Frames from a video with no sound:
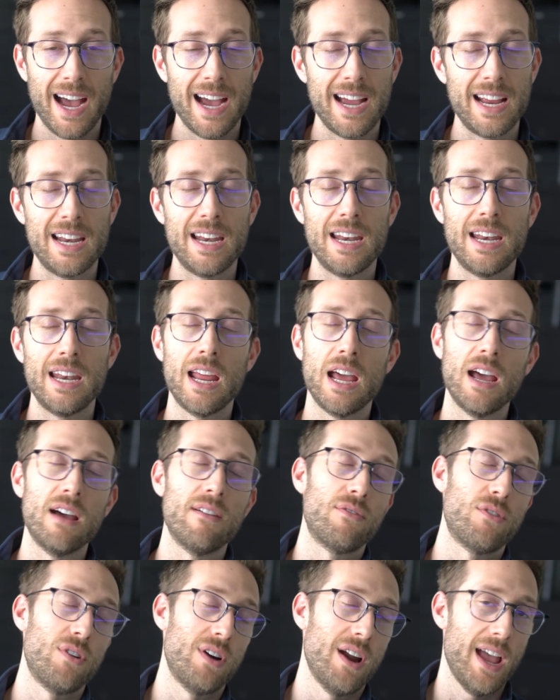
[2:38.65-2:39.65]
I
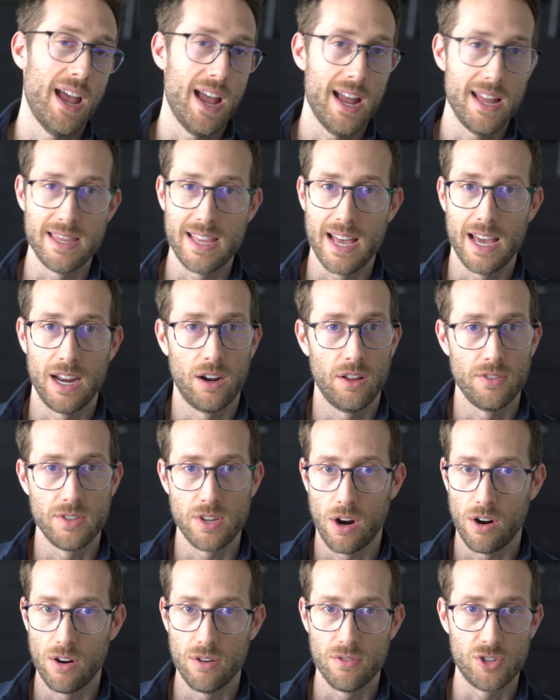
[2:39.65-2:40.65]
never had that on
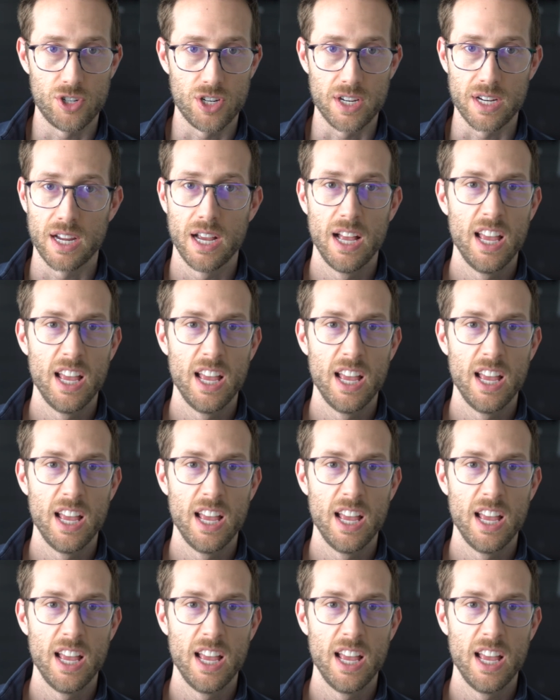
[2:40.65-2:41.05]
the R O G.